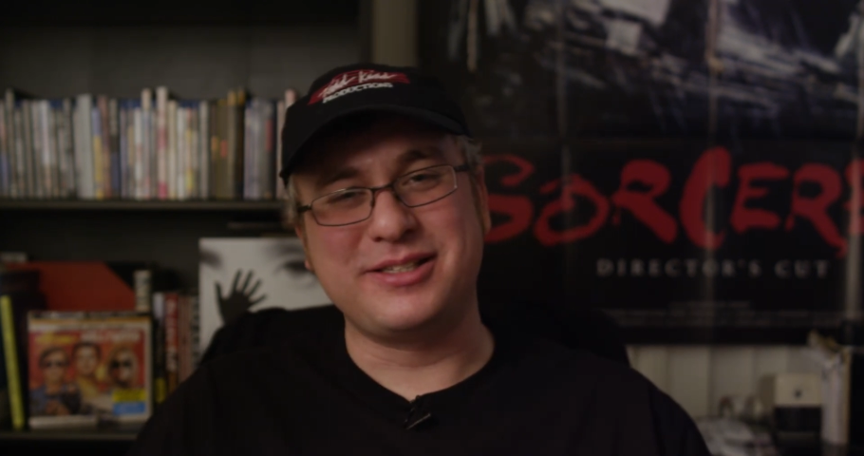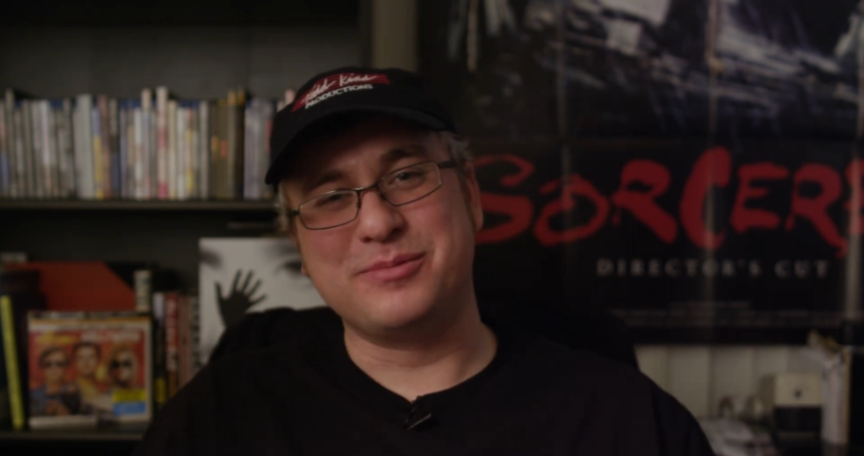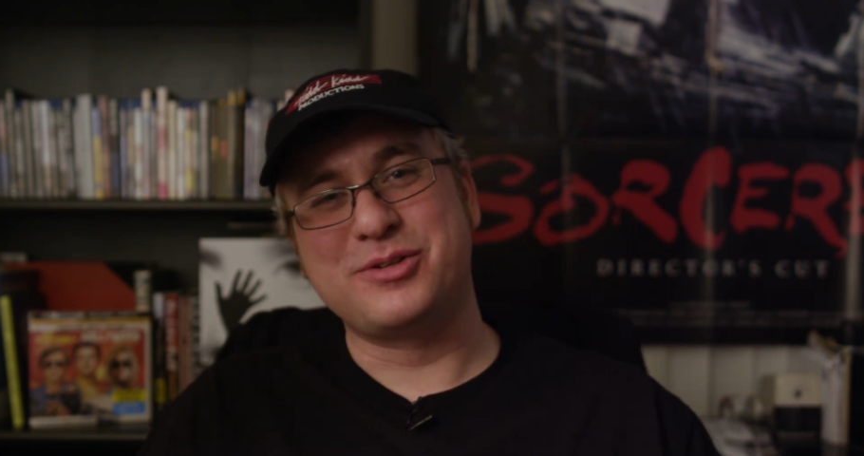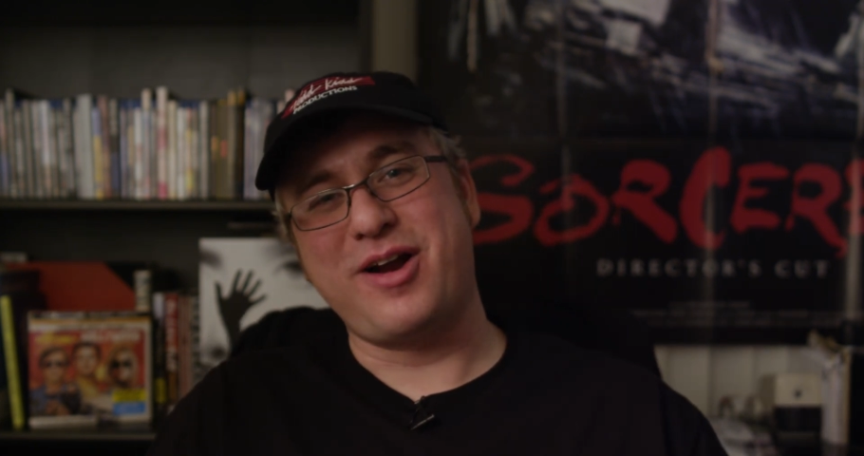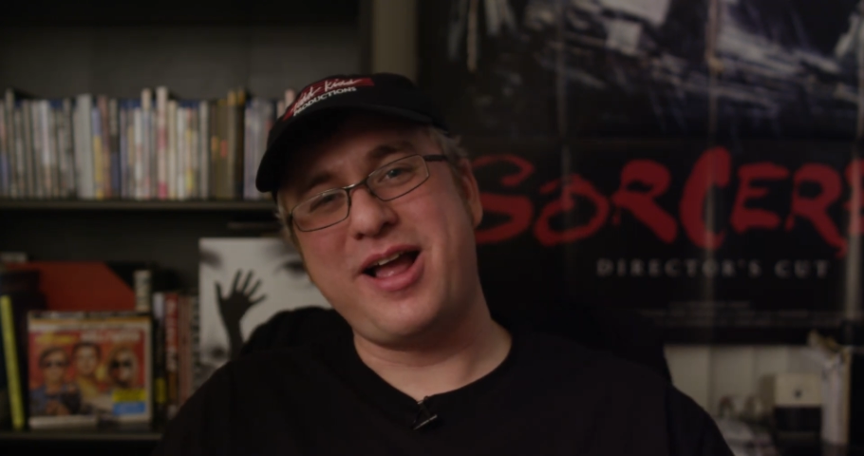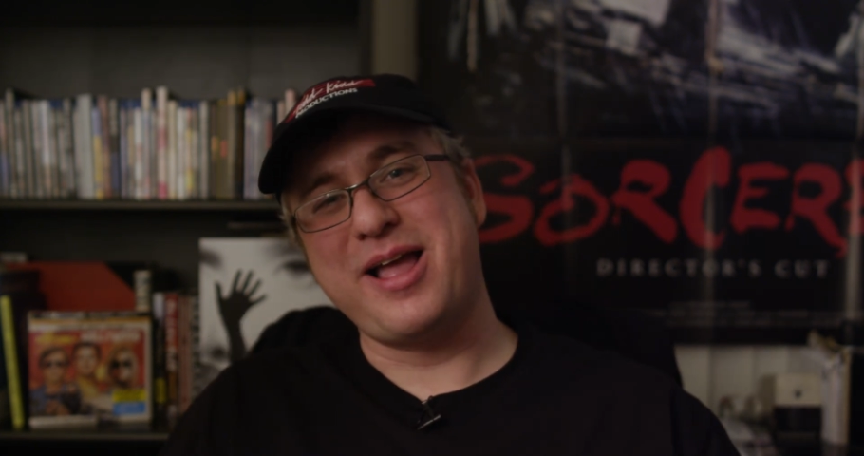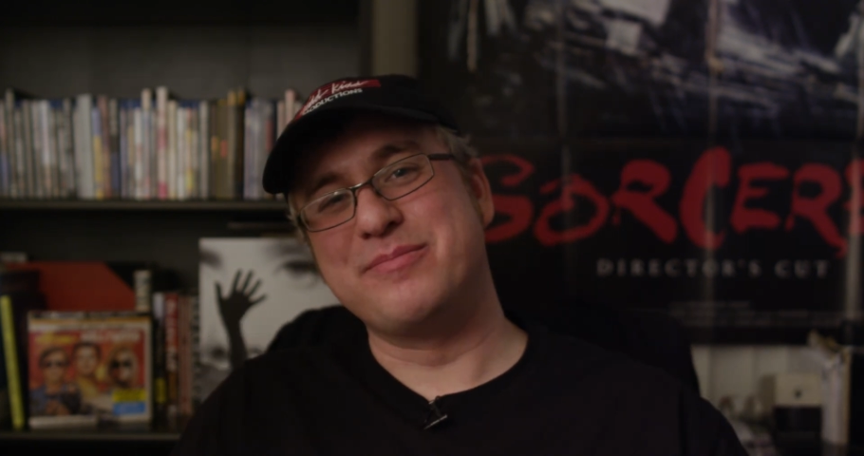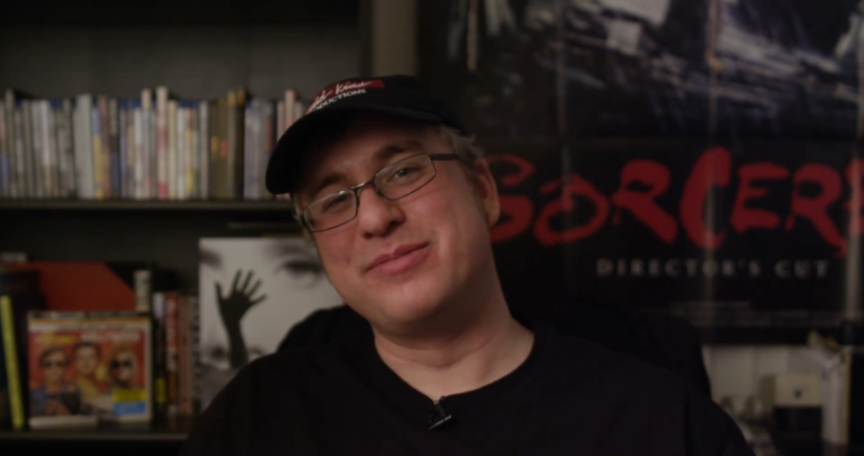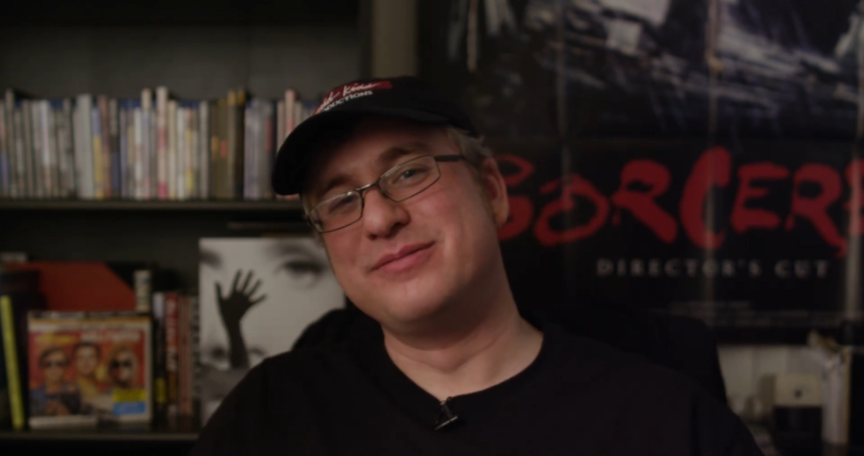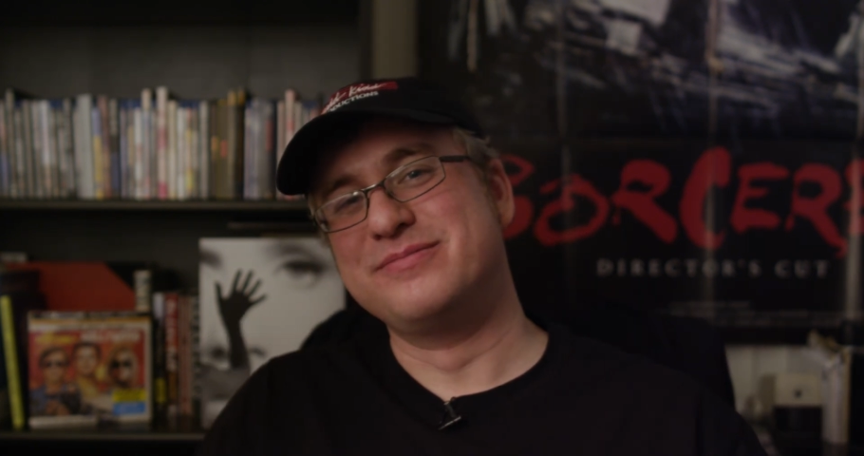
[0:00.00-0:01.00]

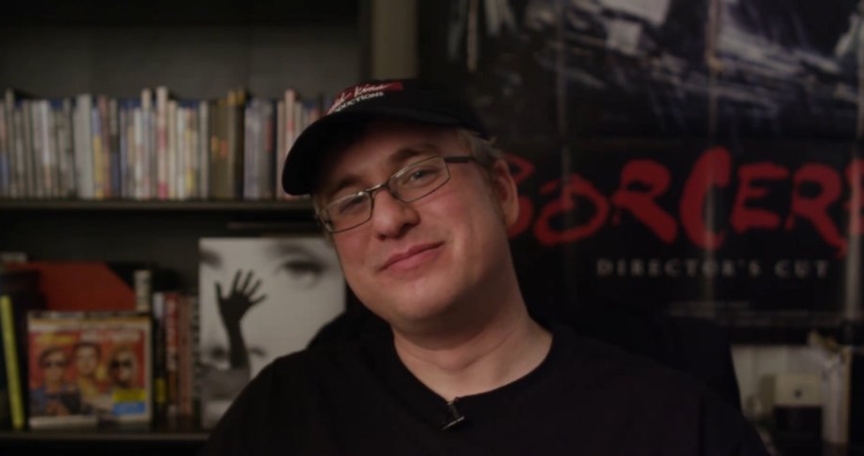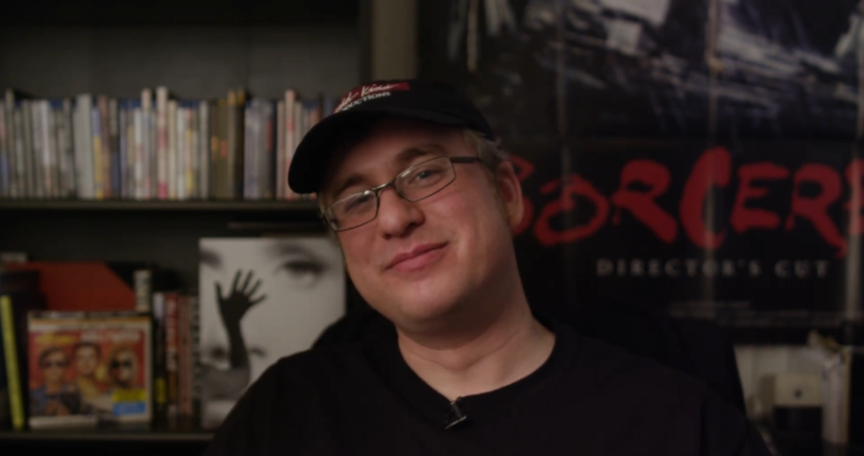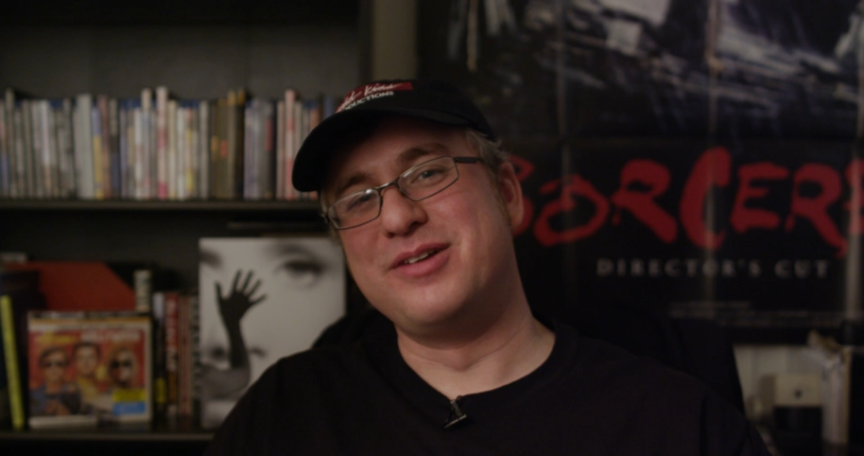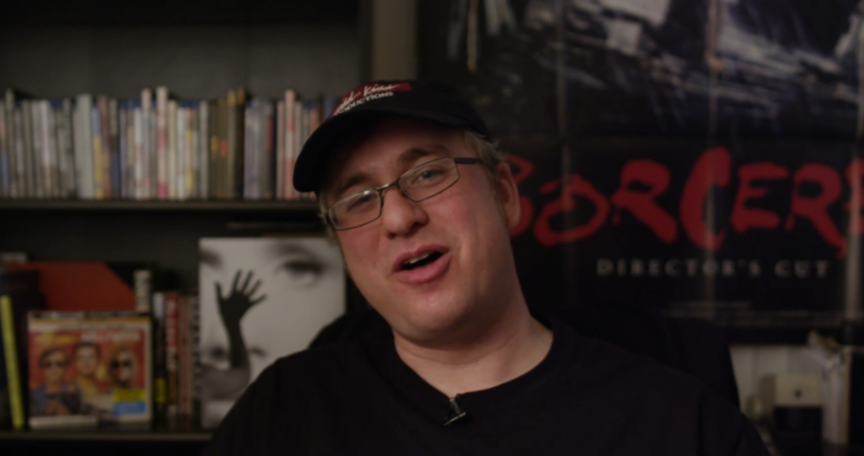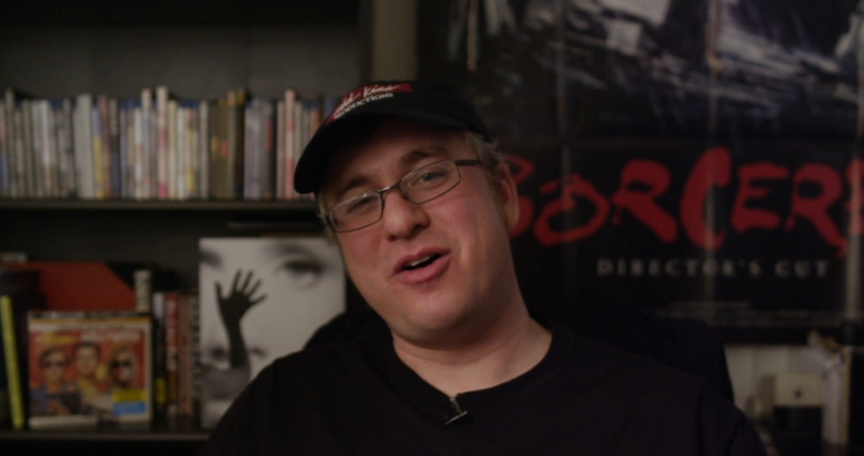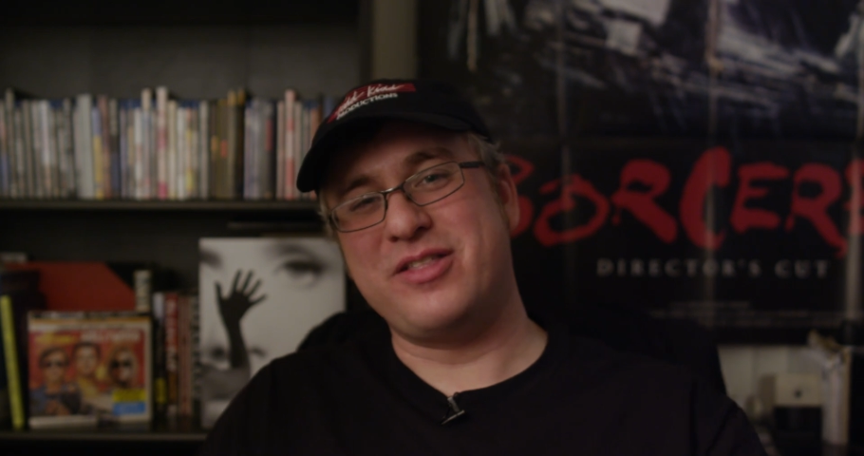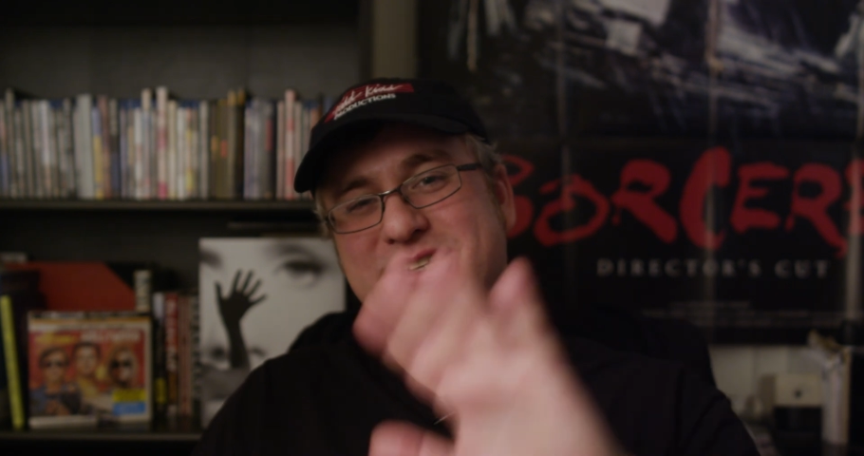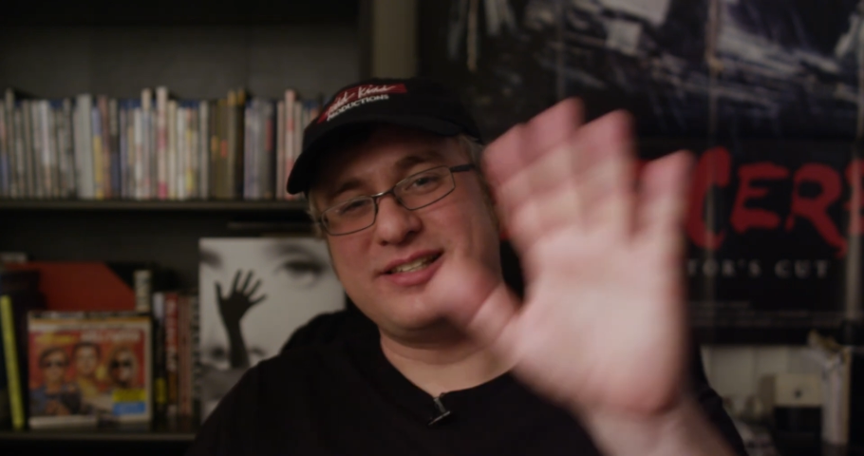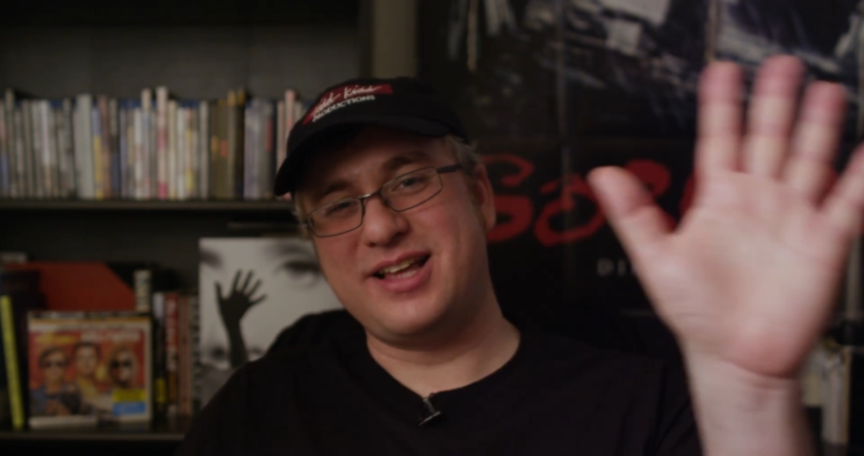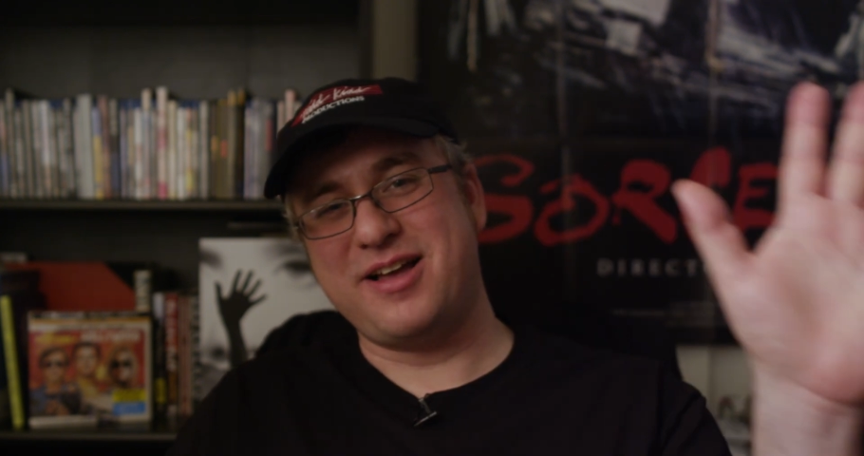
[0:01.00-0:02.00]
subscribe, all
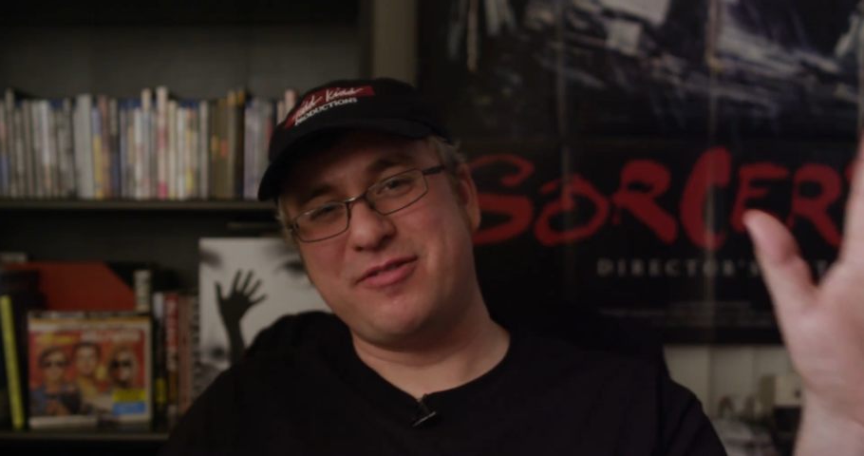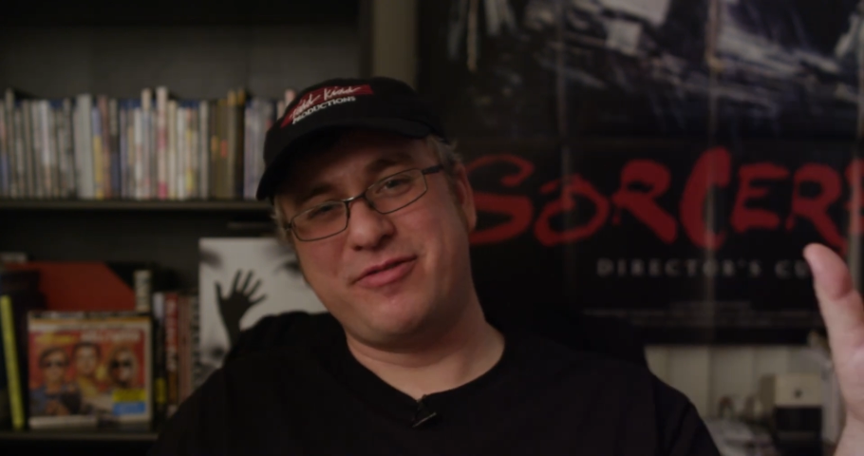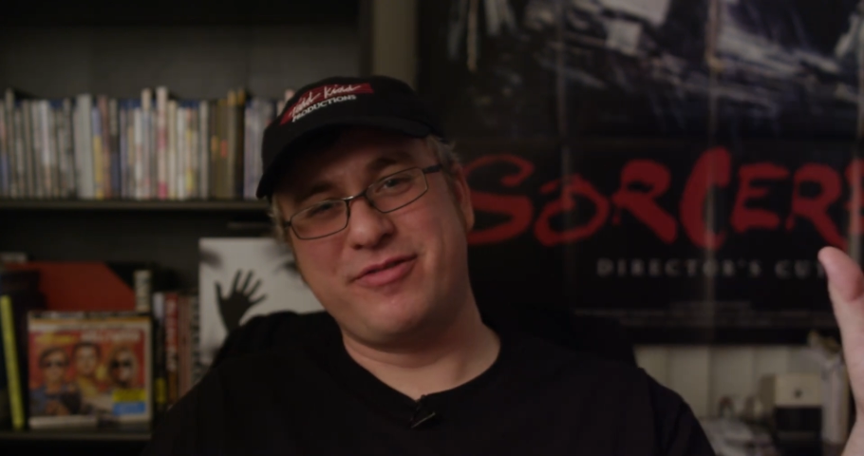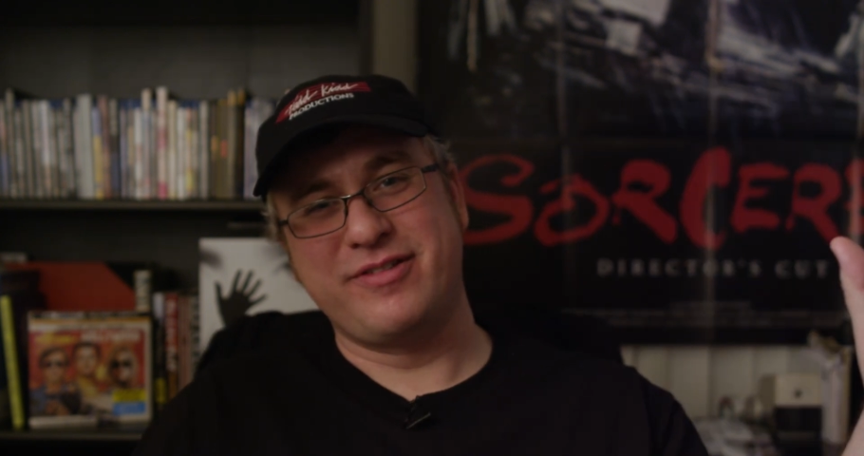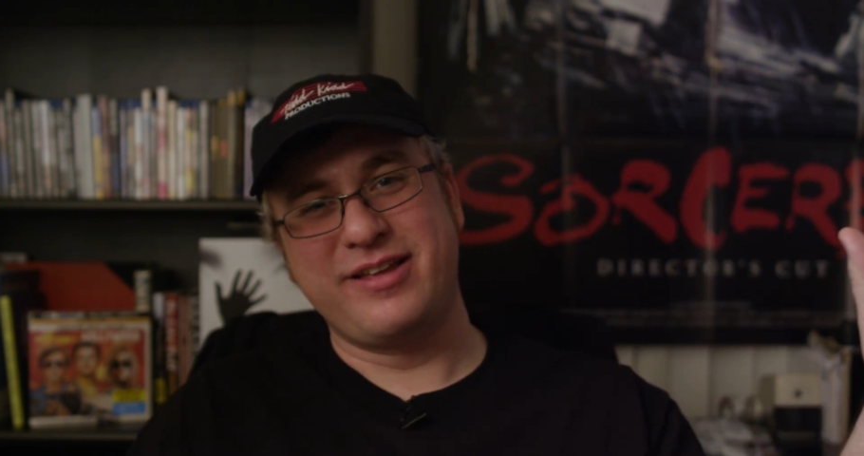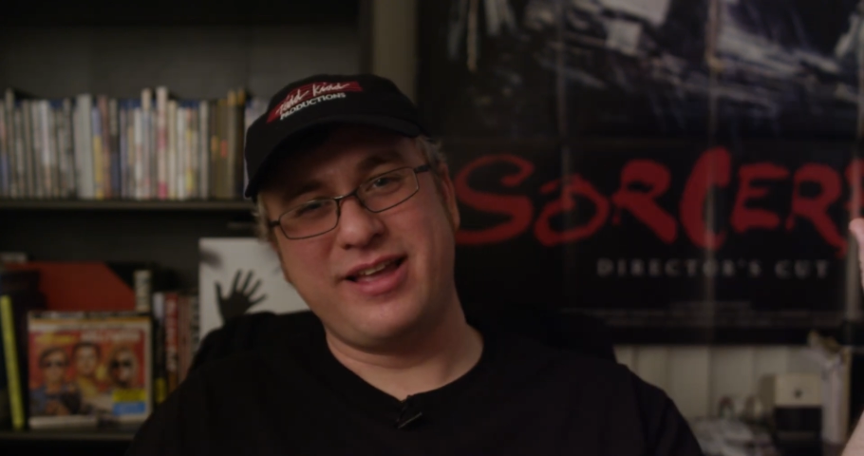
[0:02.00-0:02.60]
that stuff.